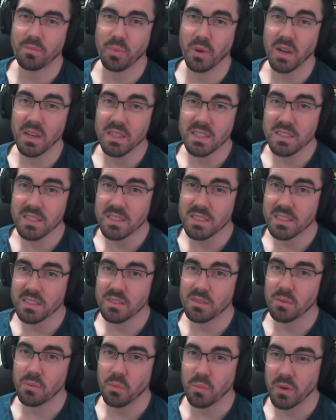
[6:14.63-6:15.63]
But
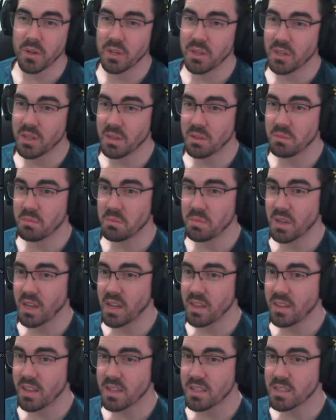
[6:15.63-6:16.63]
when you
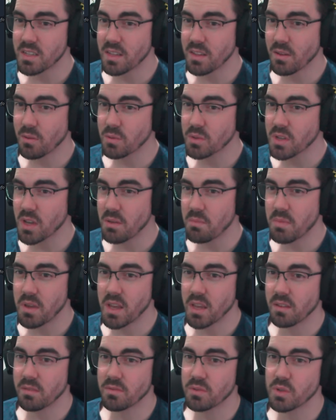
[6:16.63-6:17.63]
compare that to the all-time
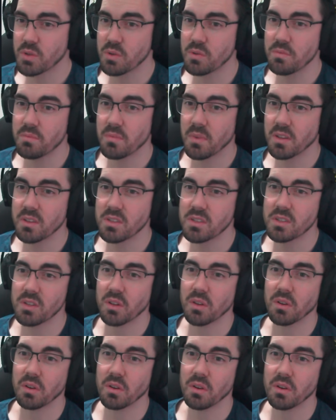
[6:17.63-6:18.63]
peak of two months
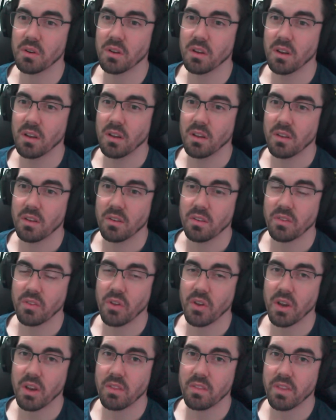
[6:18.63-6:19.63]
ago,
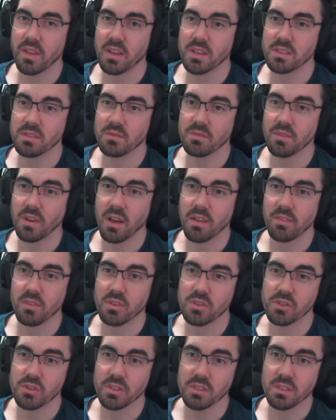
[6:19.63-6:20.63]

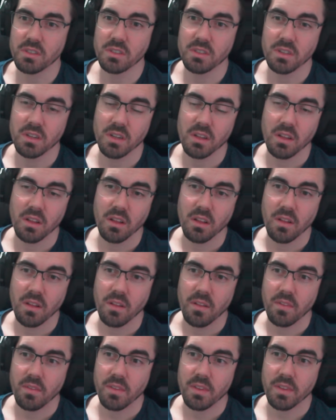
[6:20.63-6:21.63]
13,500,
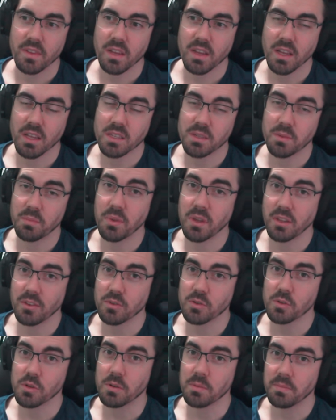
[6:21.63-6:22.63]
it's a big
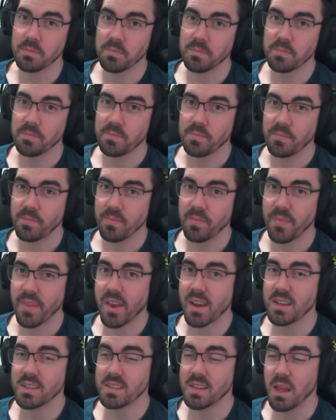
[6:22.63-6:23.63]
drop.
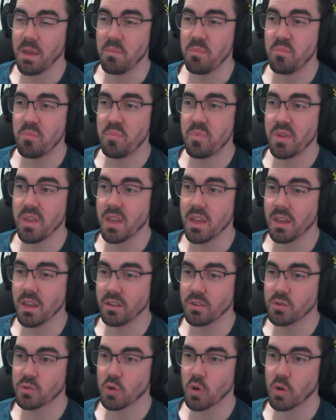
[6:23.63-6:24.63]
That is a
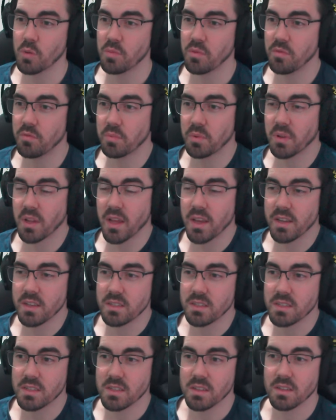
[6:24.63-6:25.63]
big drop of
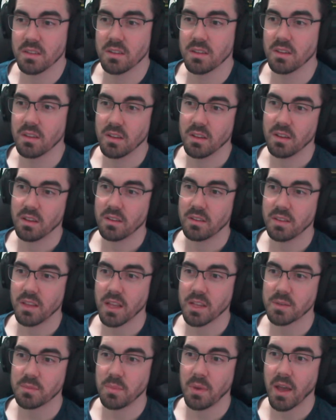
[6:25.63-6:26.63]
players.
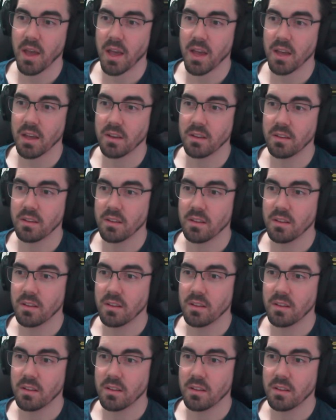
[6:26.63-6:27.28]
That's bad.